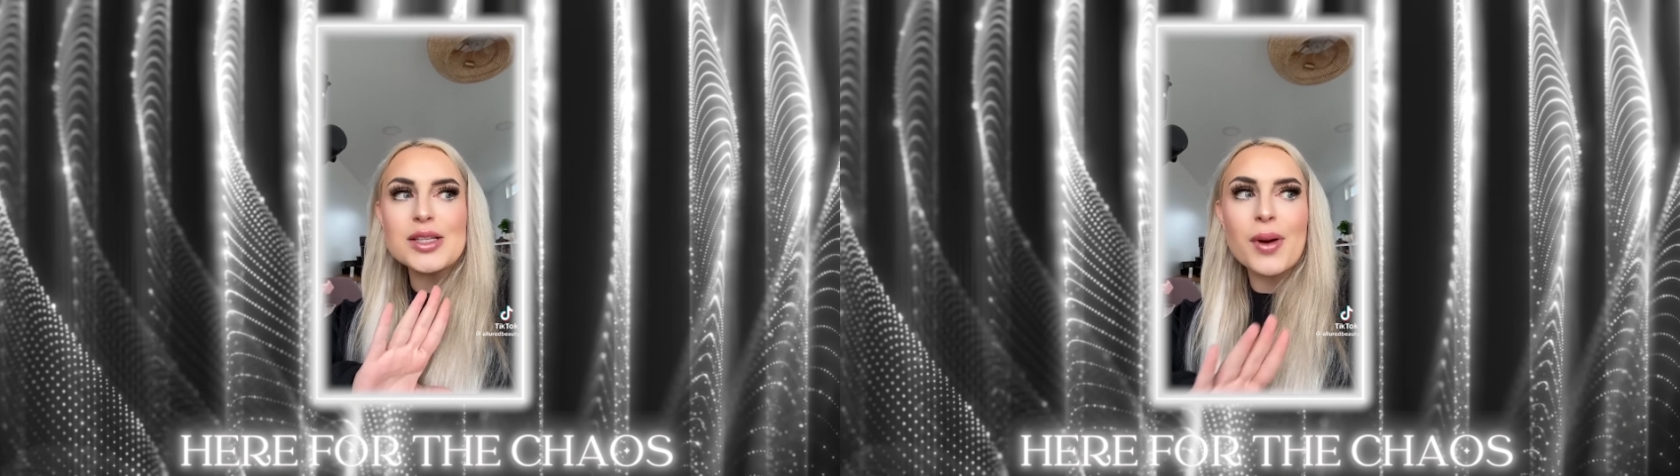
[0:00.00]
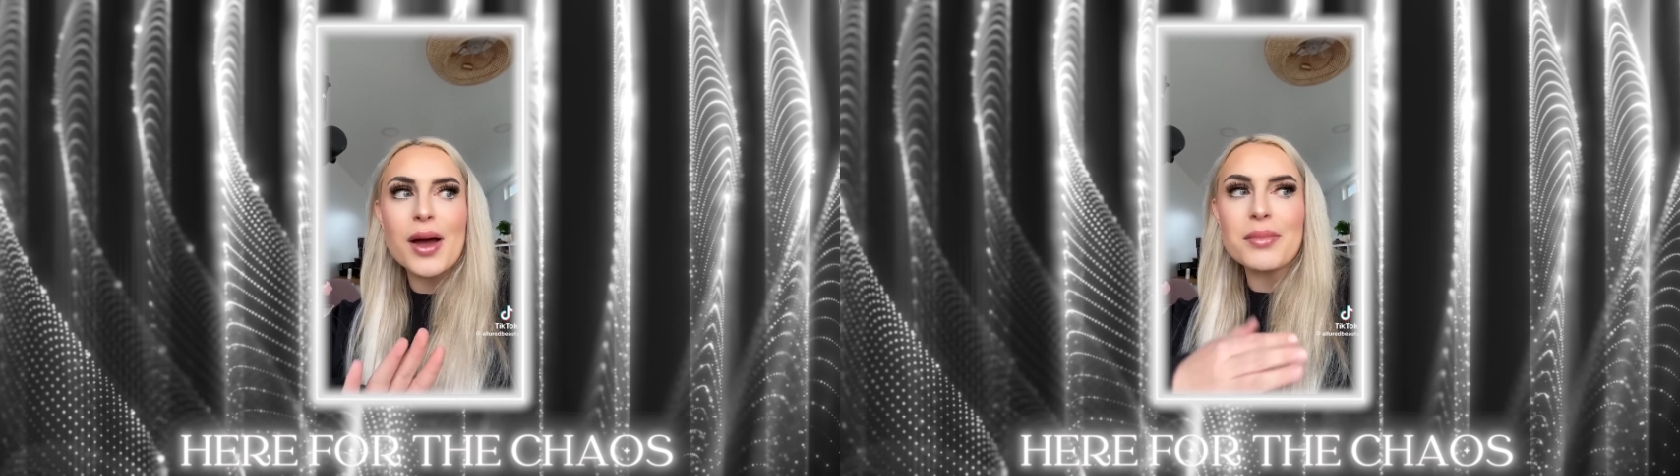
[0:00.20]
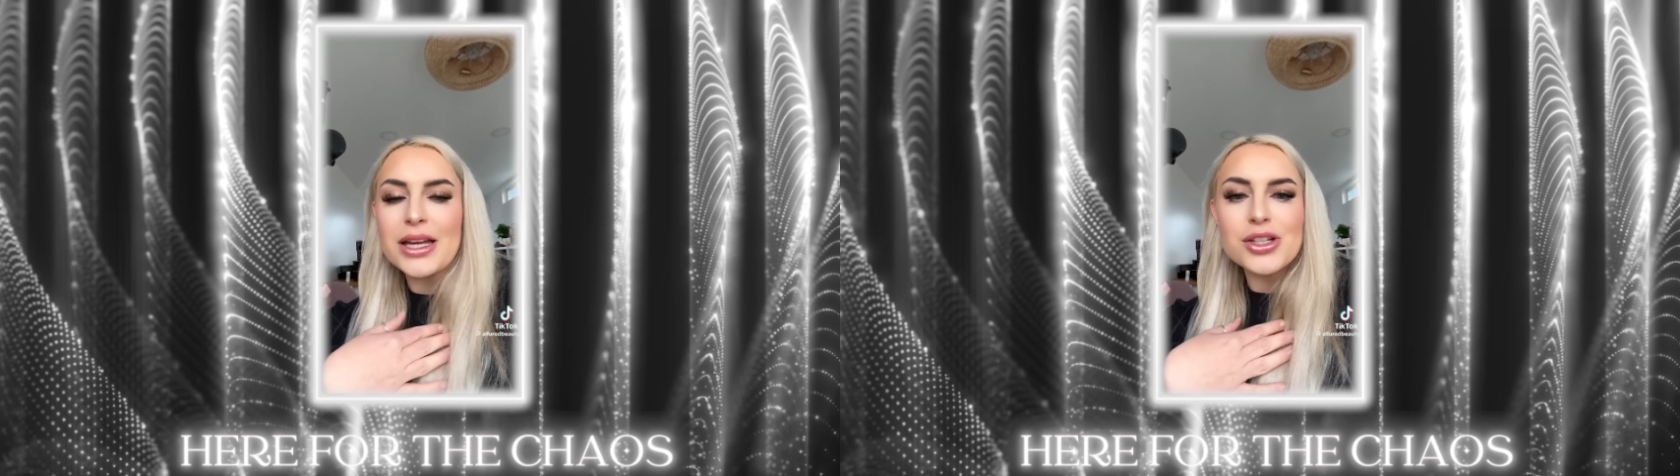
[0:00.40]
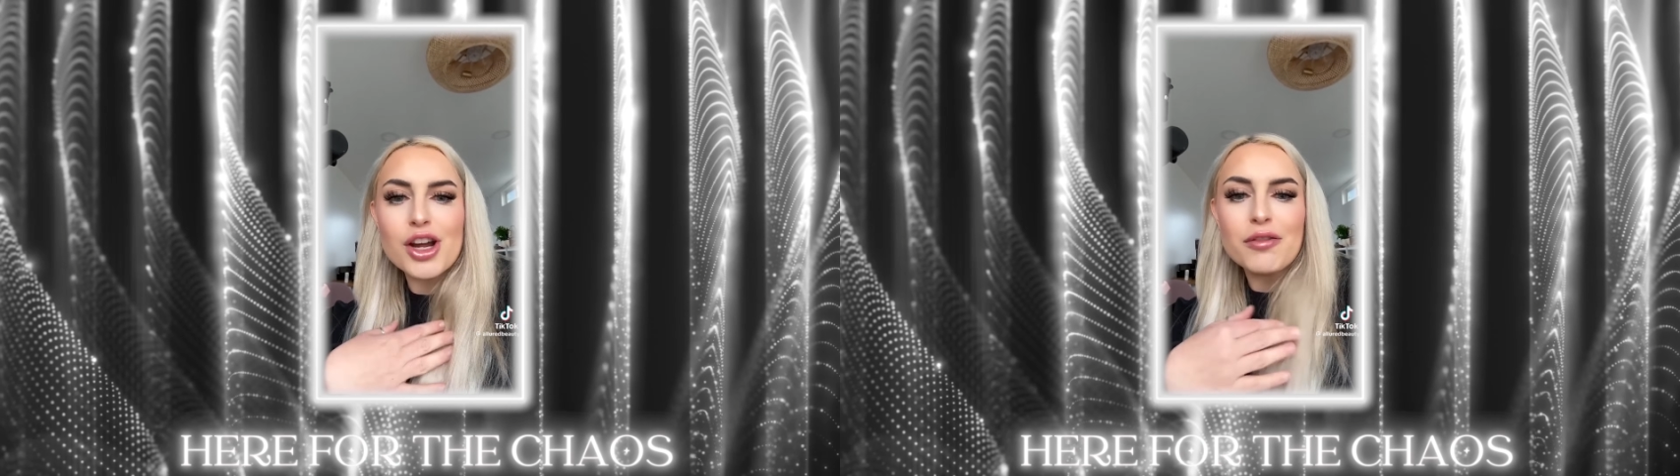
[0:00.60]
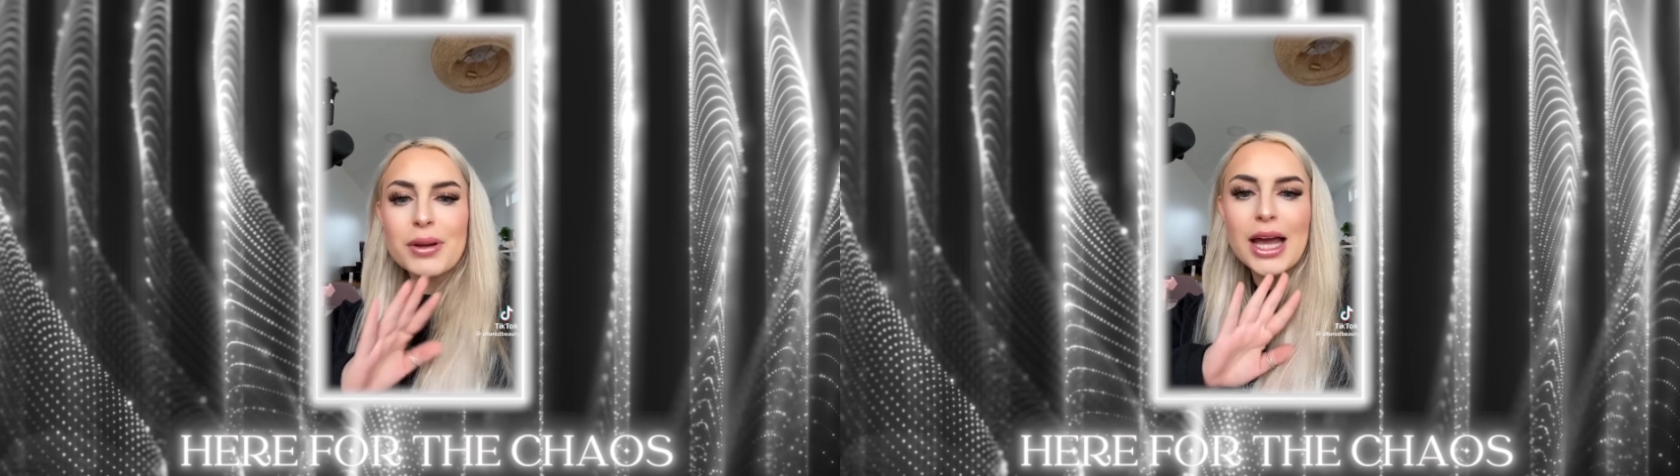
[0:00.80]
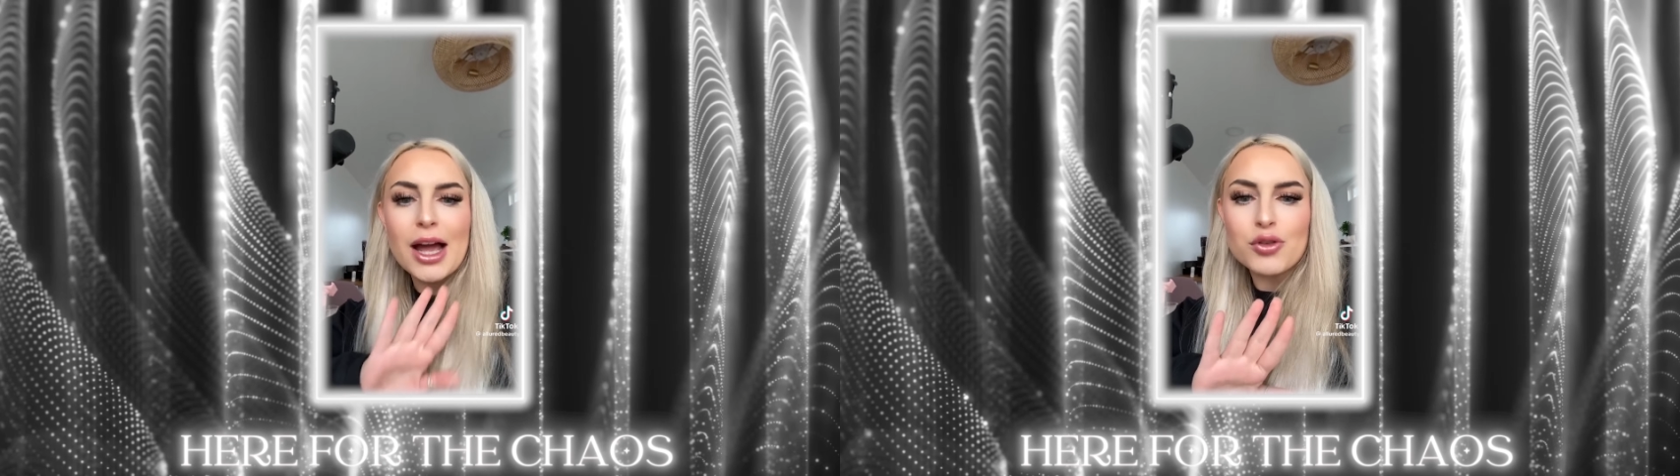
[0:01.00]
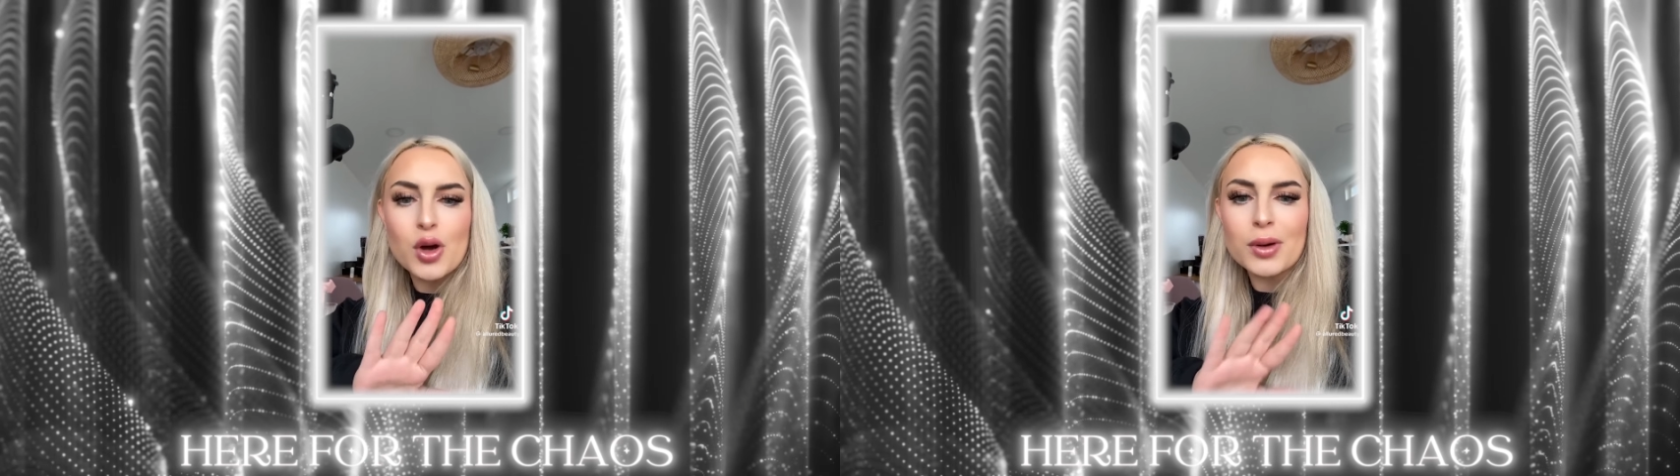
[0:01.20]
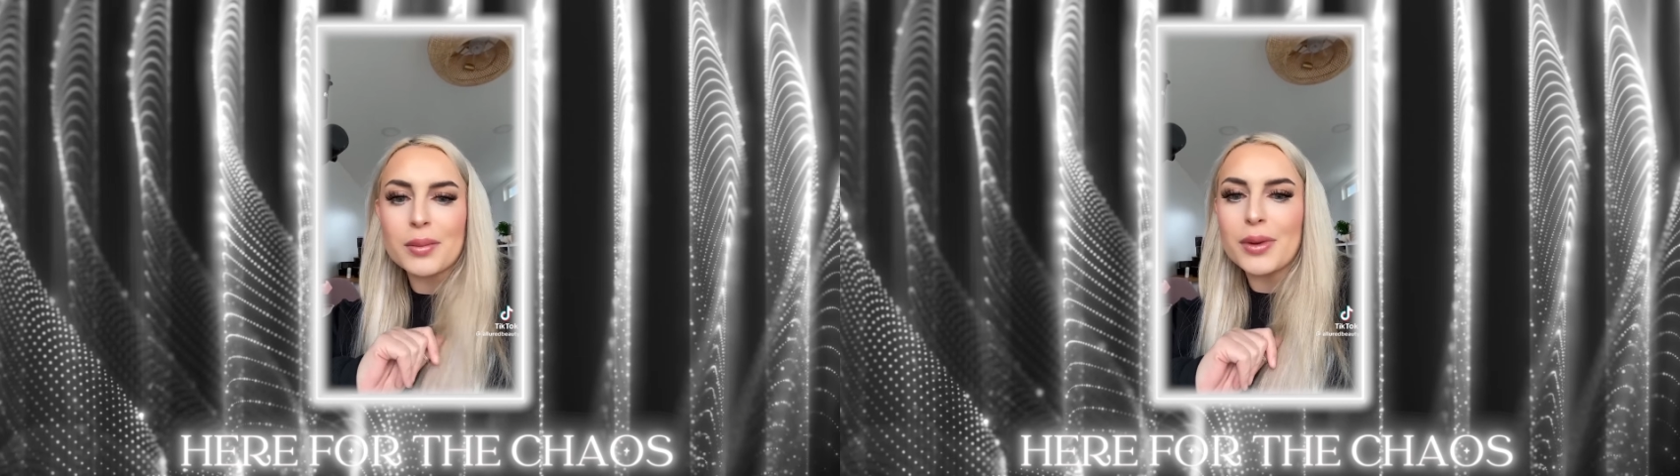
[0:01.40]
but me and Chef Pii have no
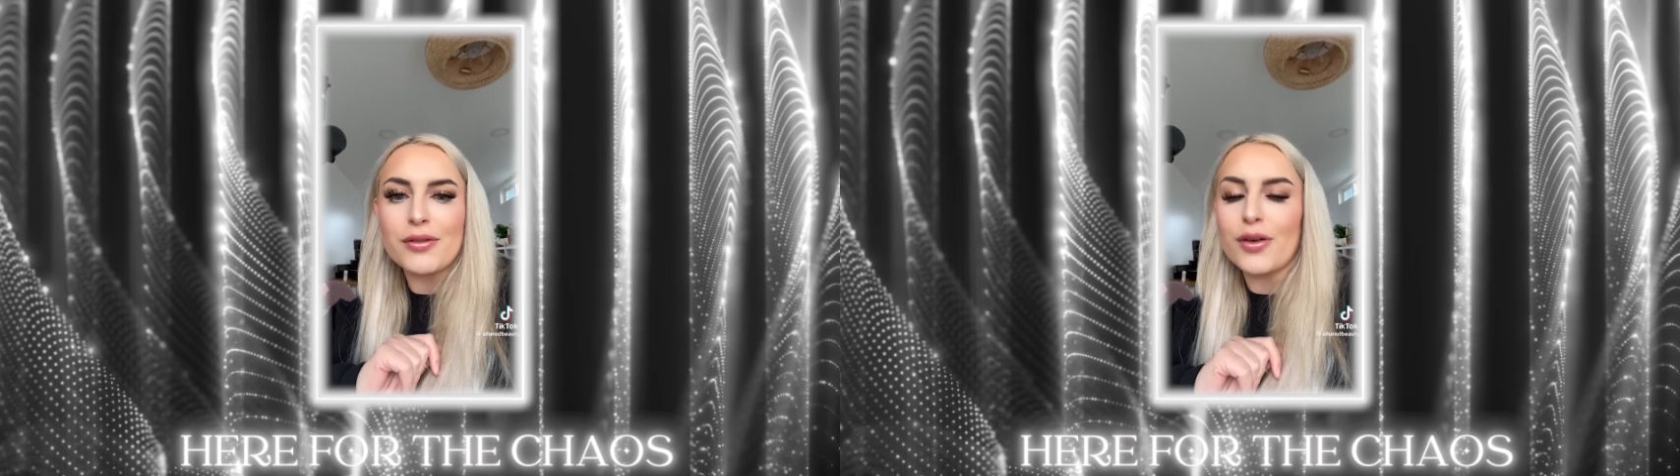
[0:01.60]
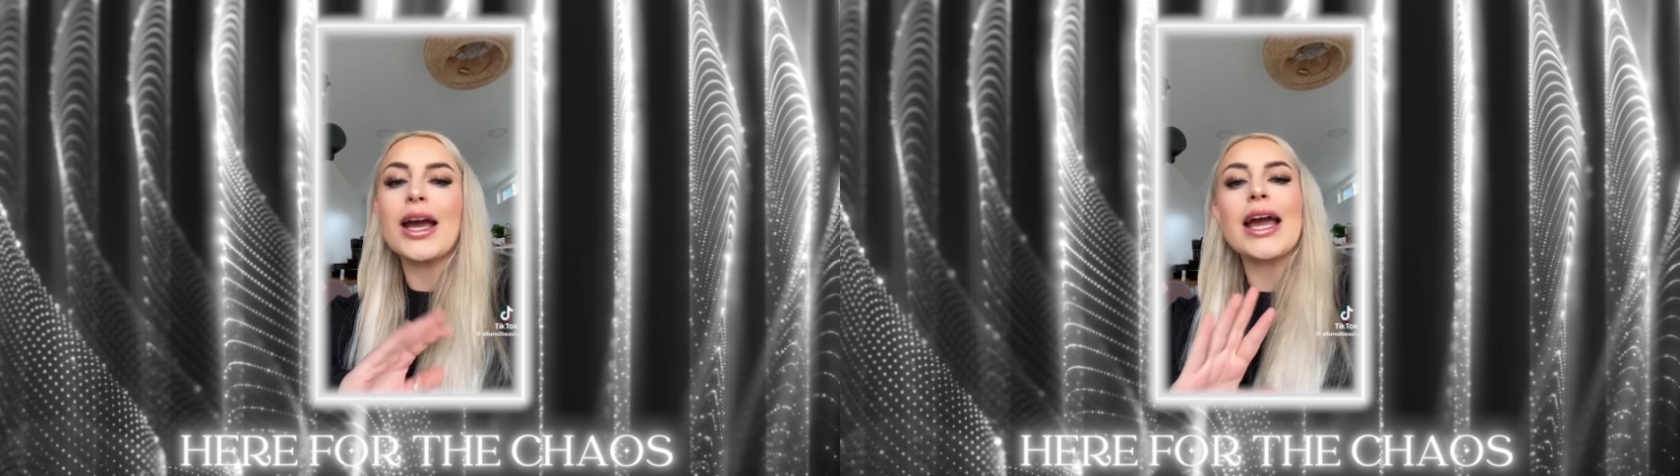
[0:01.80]
more beef, okay?